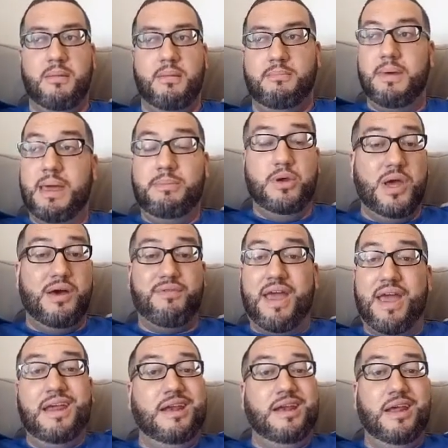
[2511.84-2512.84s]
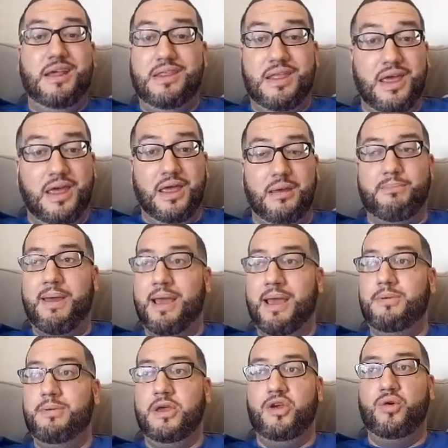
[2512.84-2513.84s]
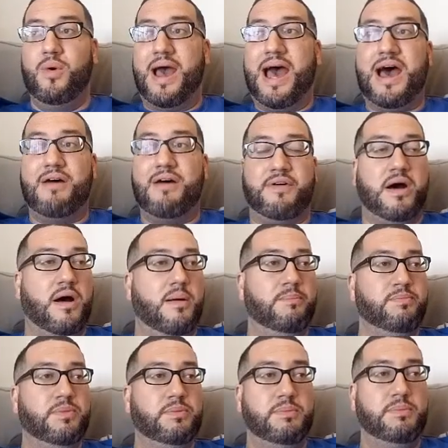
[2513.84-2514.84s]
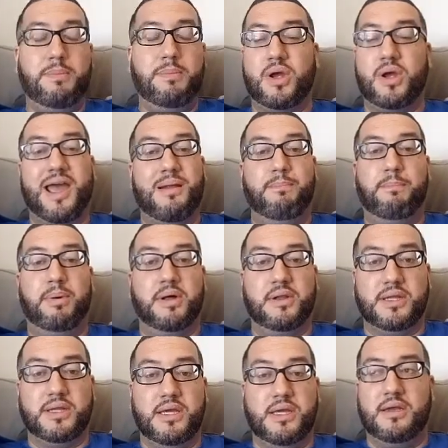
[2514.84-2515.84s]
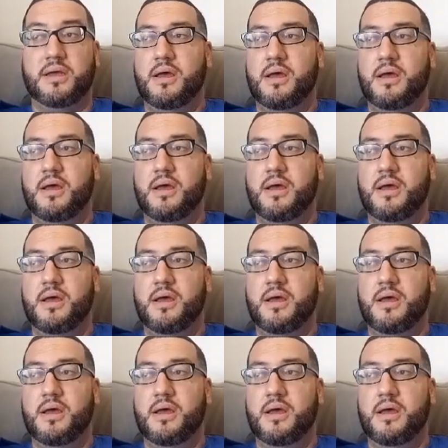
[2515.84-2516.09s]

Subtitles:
Maybe you have ADD. Maybe you have, maybe you're getting bullied.